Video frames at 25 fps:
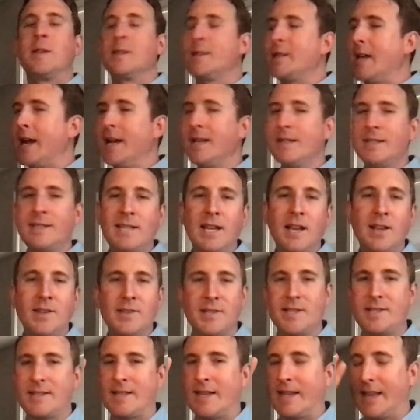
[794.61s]
Science tells
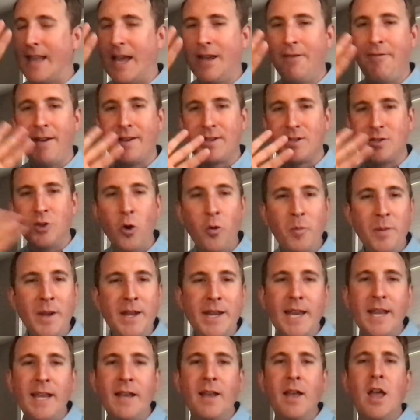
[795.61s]
us that life has no
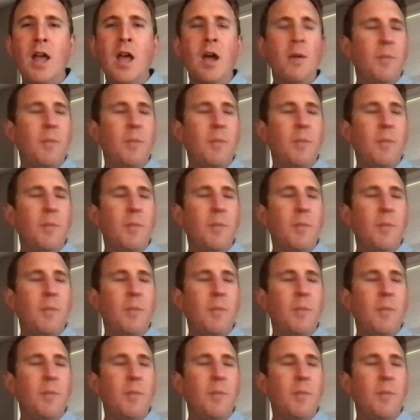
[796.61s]
meaning,